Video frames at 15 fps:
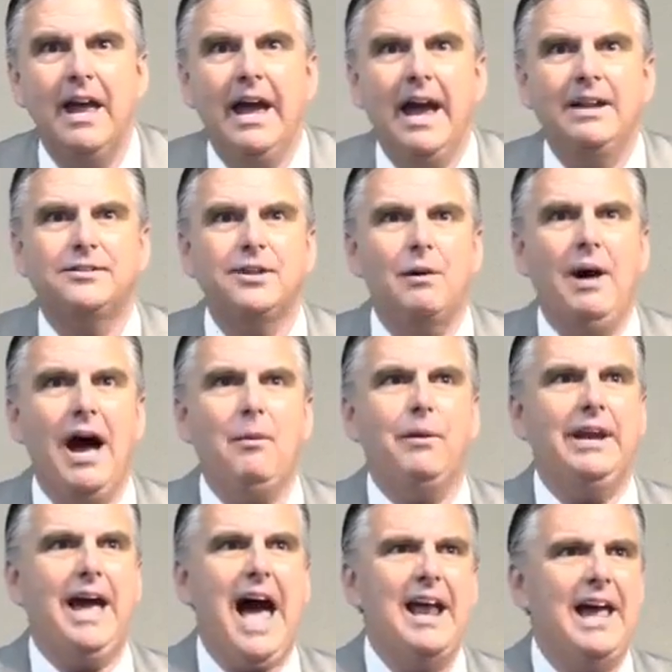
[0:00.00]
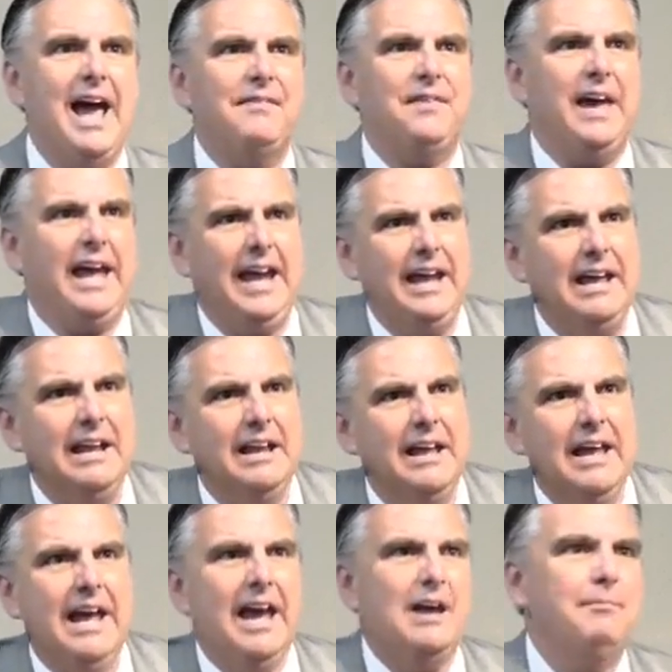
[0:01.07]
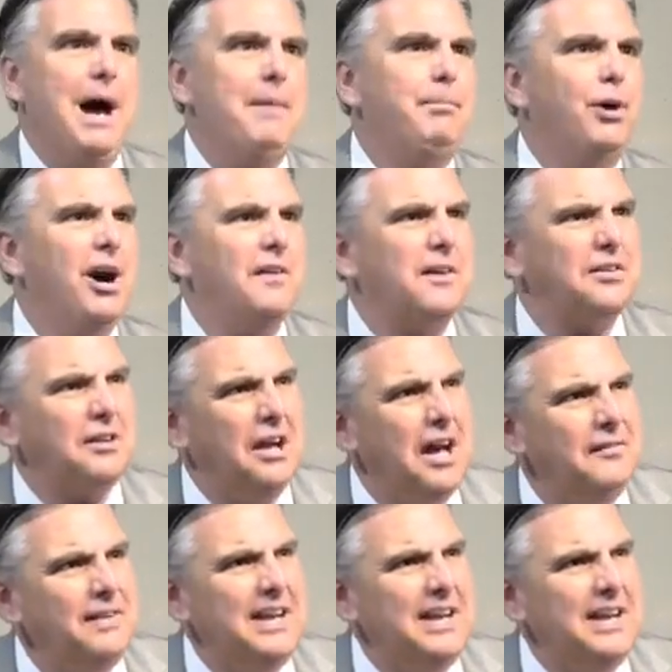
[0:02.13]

And so I would, I'd have to eat it, and my brothers loved it,